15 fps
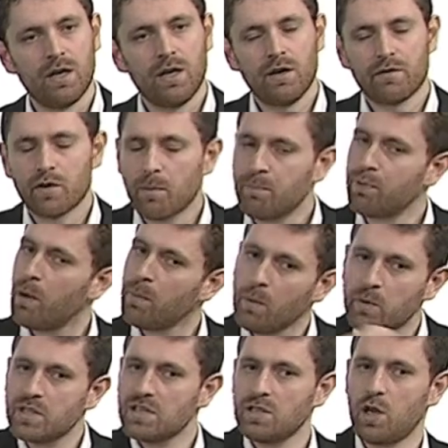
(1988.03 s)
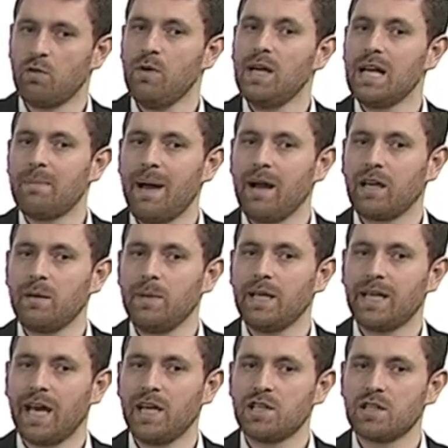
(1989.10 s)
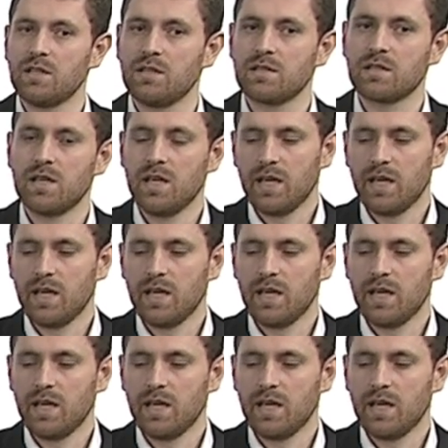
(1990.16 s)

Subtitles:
for a problem which is not really about communications.